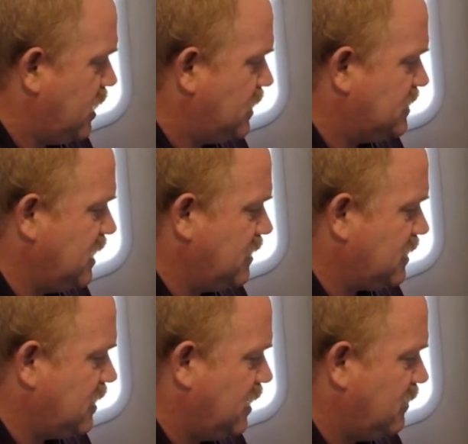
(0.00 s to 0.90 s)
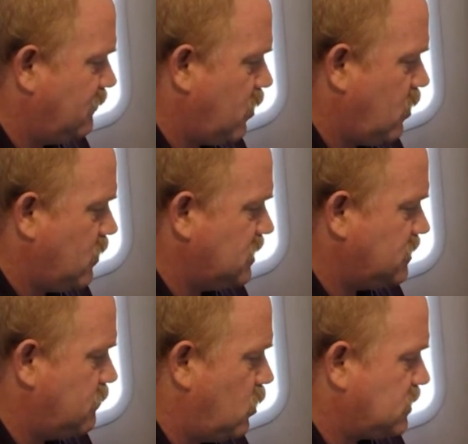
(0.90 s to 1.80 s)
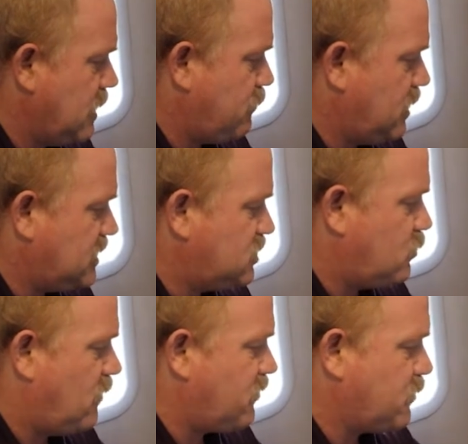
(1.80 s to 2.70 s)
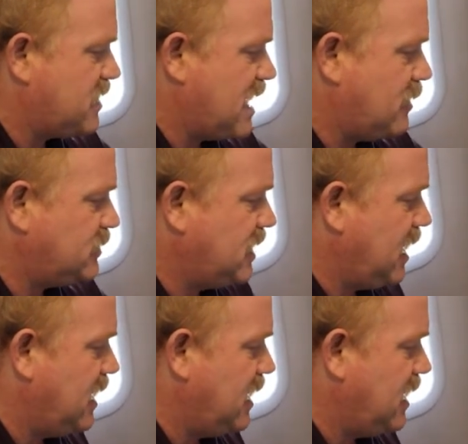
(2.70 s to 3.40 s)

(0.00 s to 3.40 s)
You can see that the inverter is a multi-plus 12-3000.